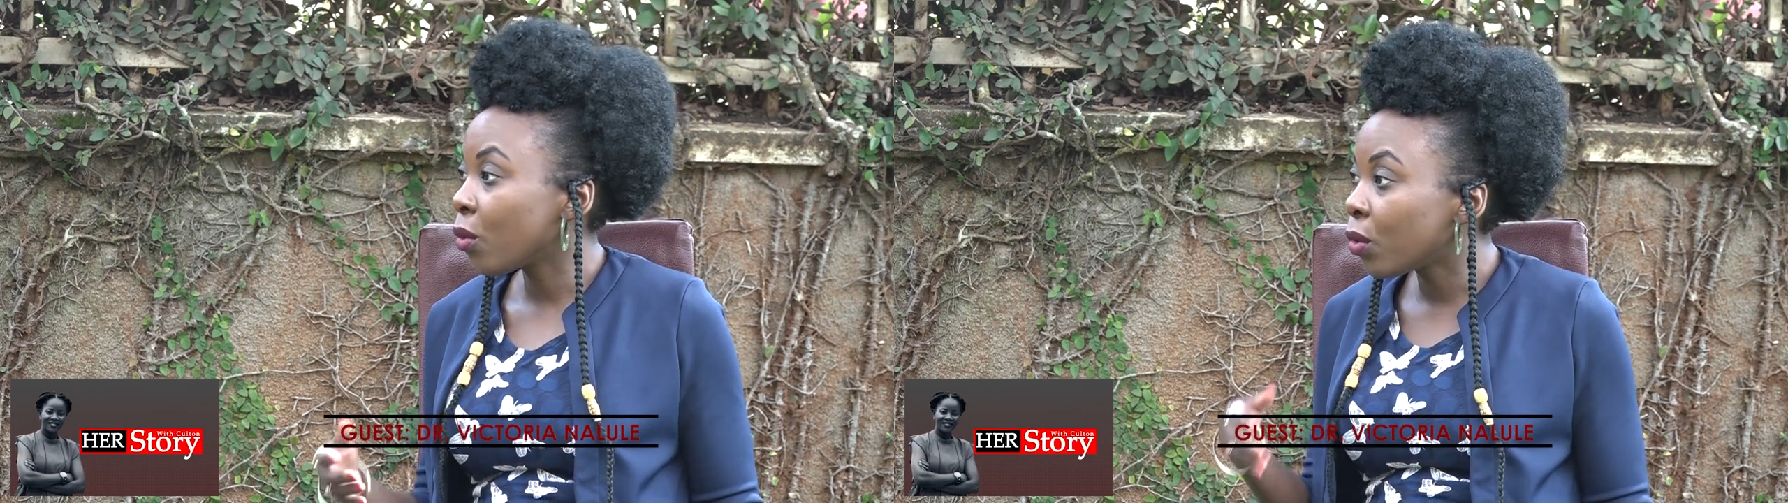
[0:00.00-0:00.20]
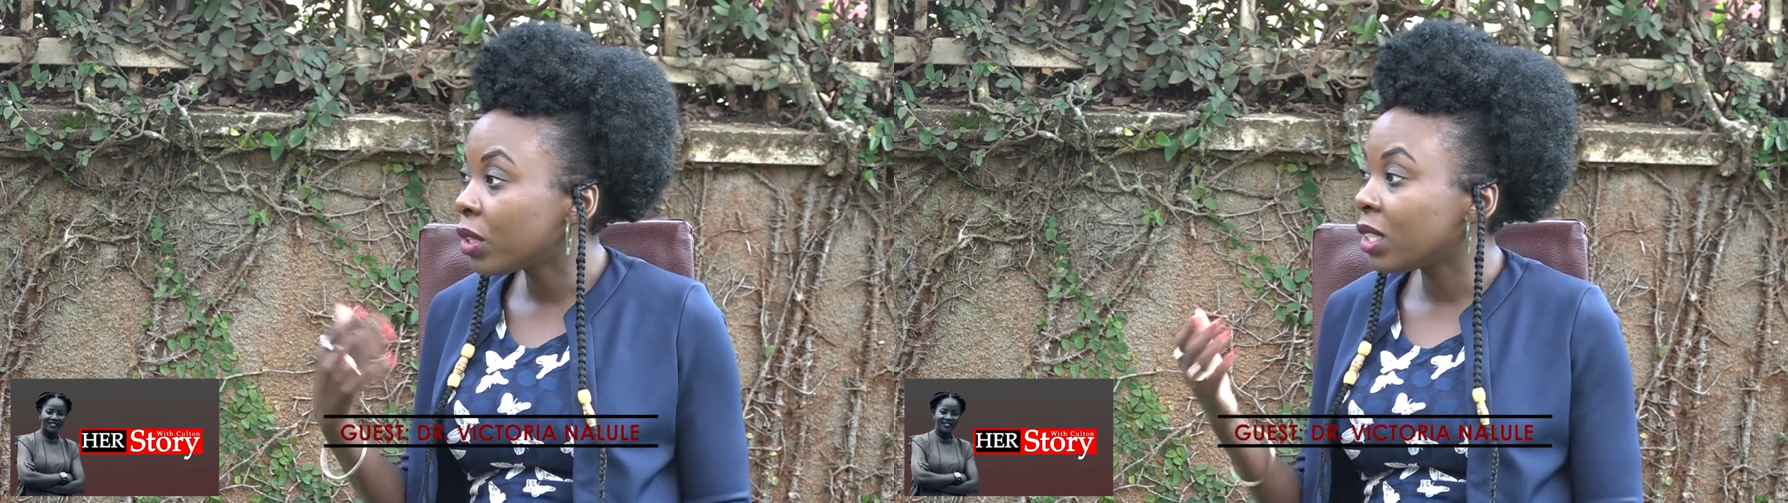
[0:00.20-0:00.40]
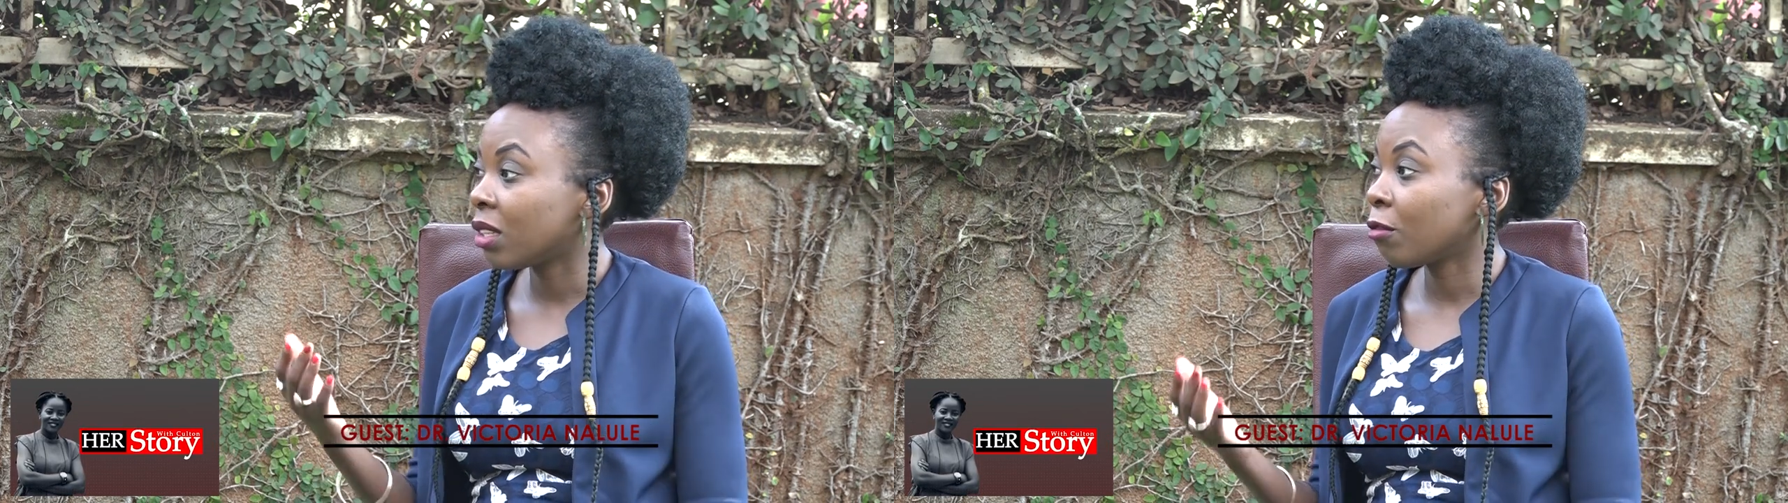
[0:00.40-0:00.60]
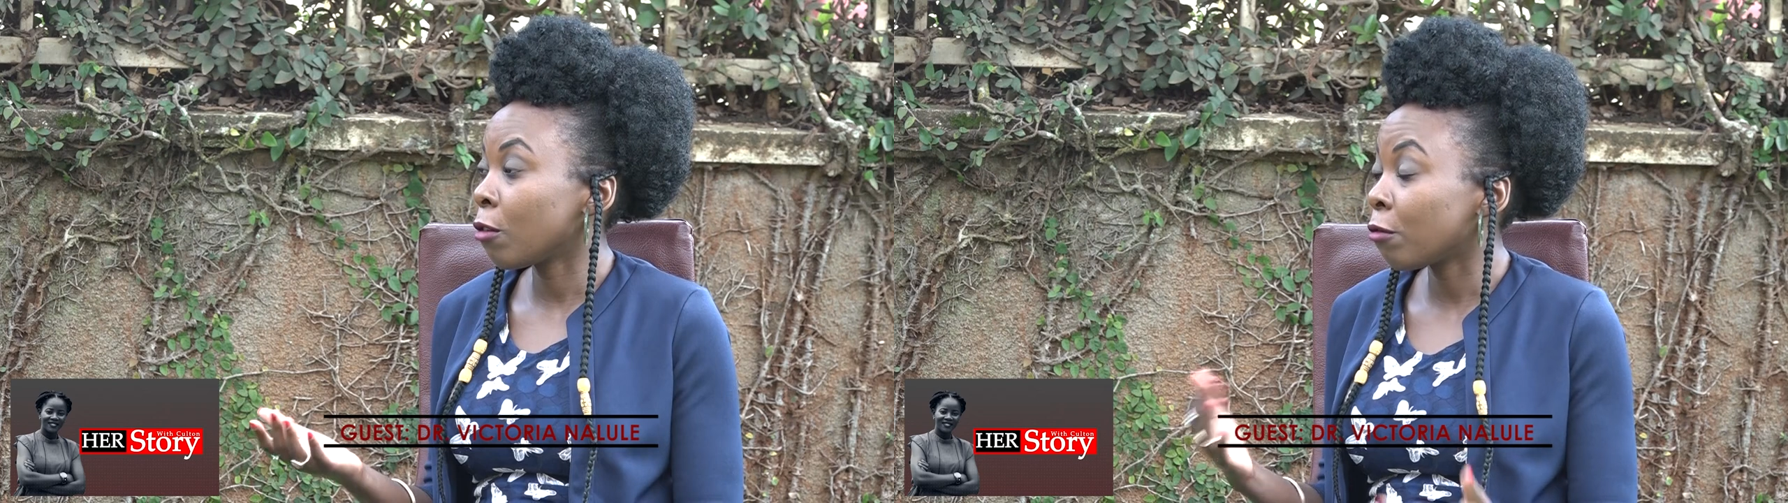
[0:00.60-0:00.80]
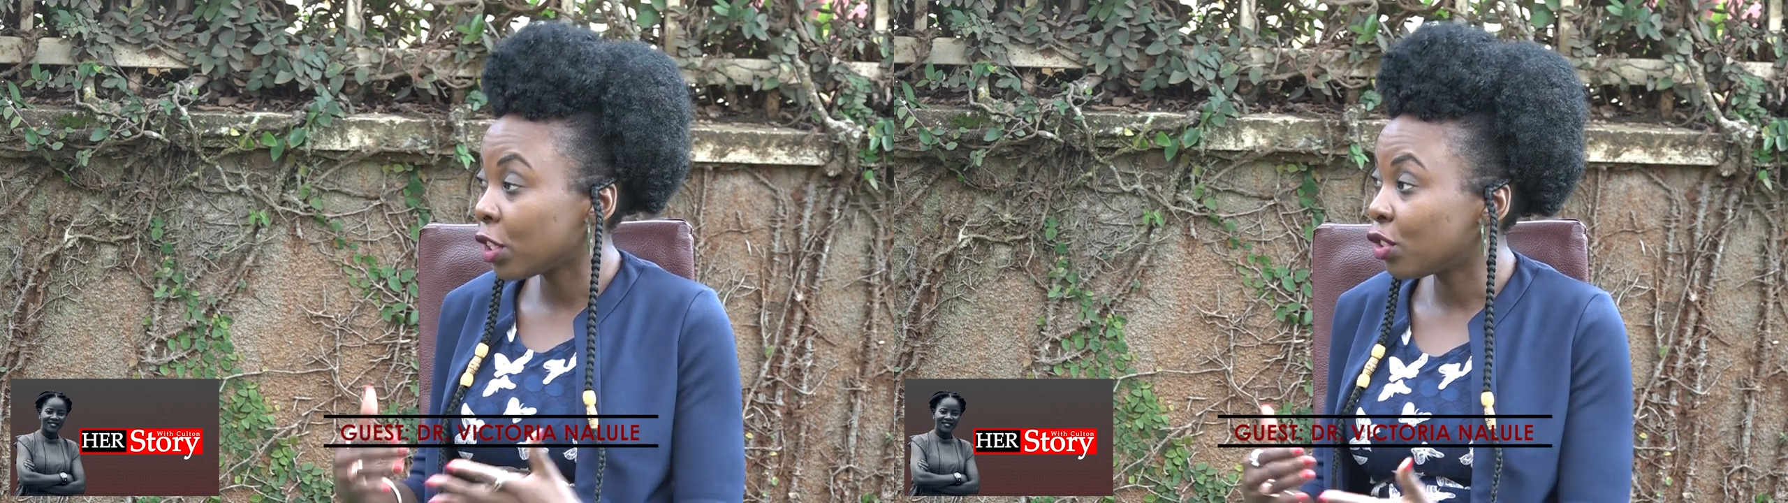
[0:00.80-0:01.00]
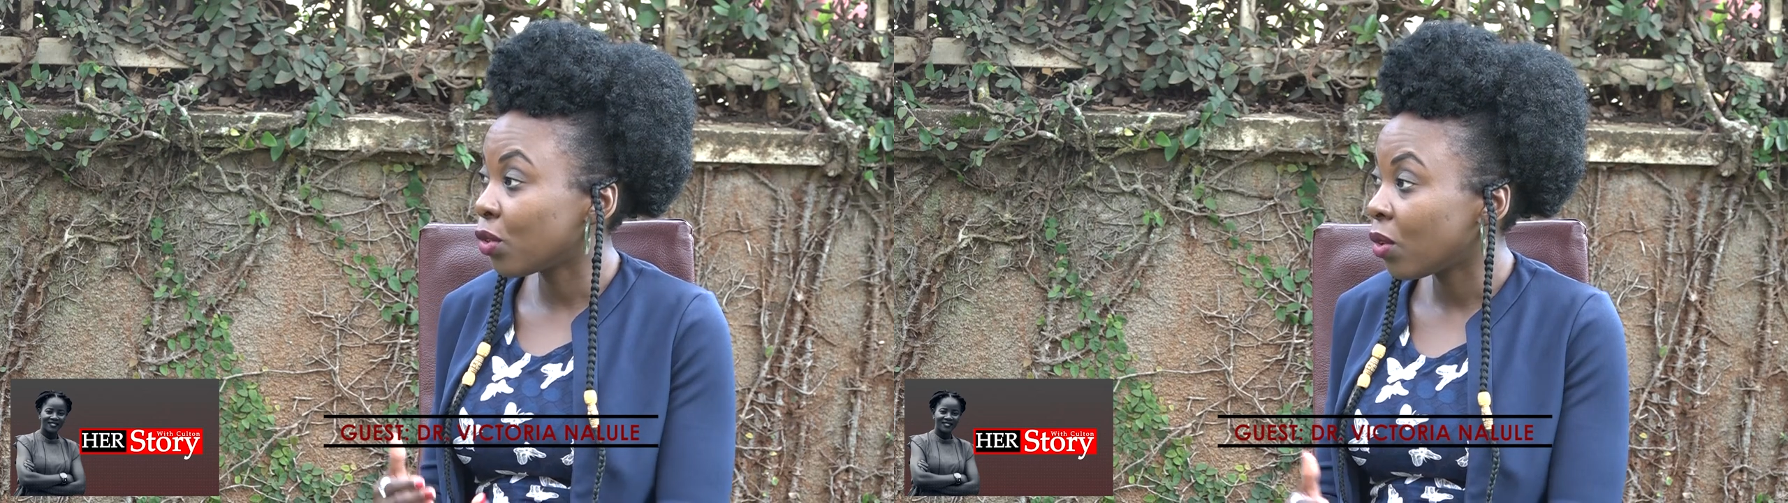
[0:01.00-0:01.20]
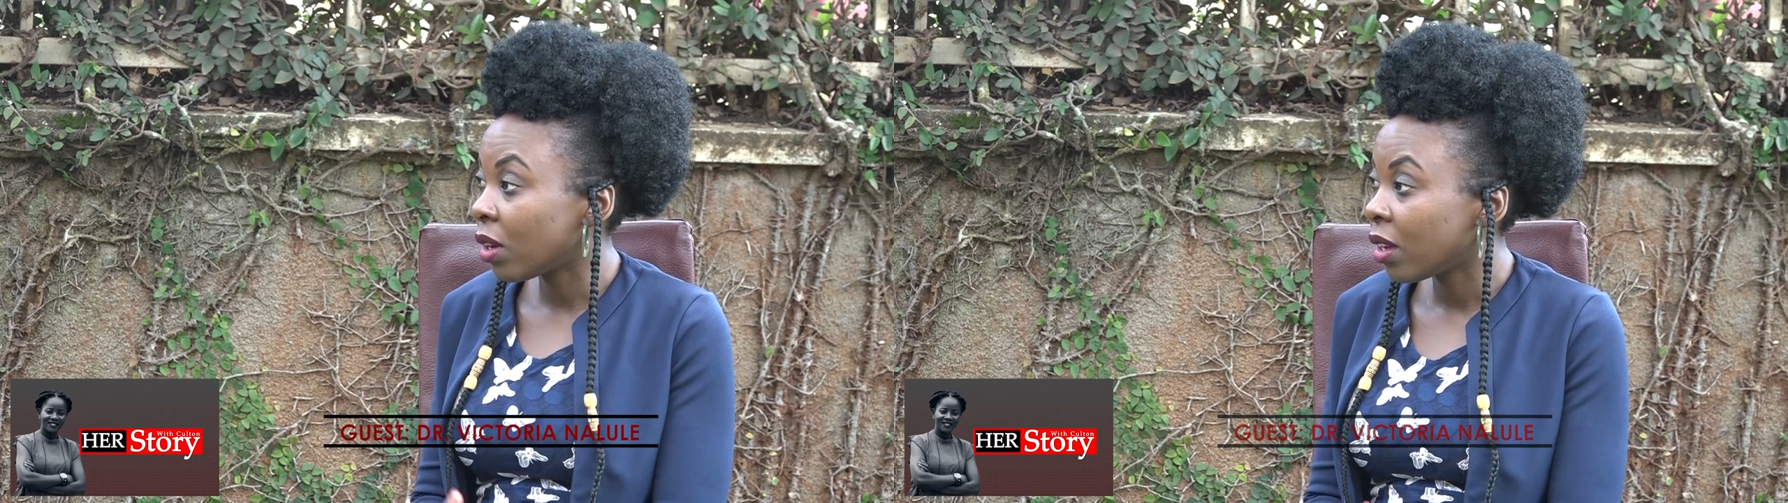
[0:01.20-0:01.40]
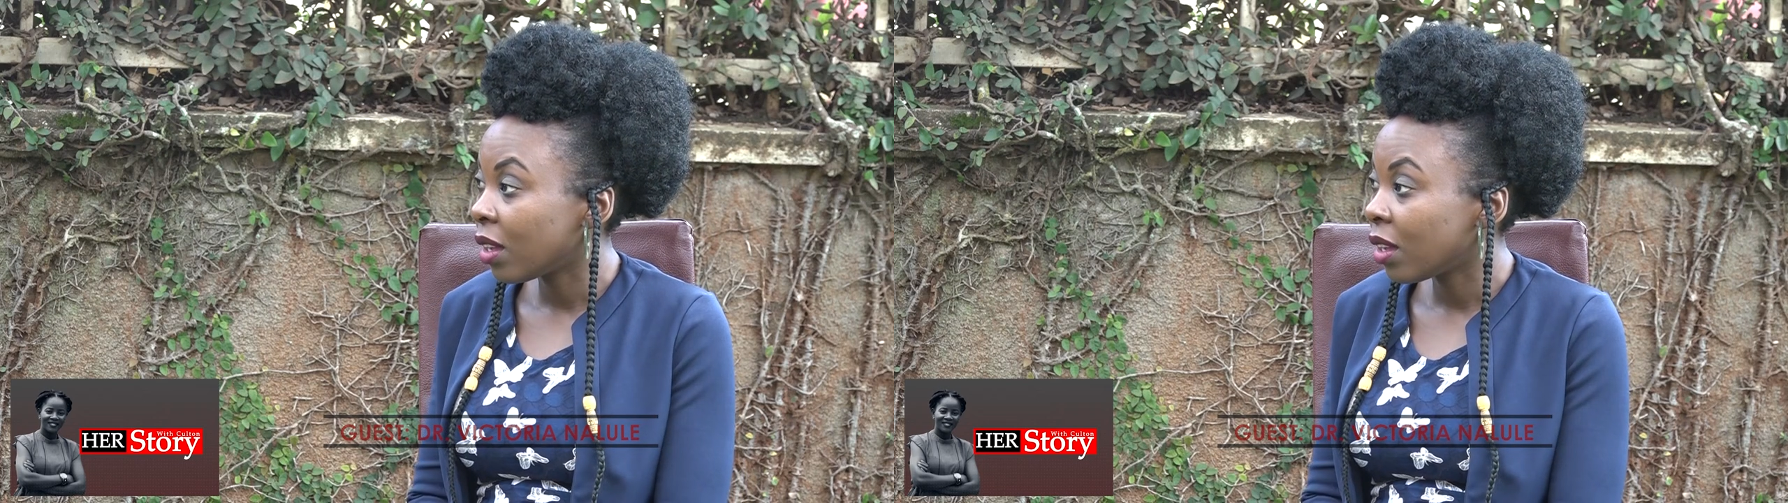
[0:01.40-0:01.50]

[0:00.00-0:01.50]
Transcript: God favored you.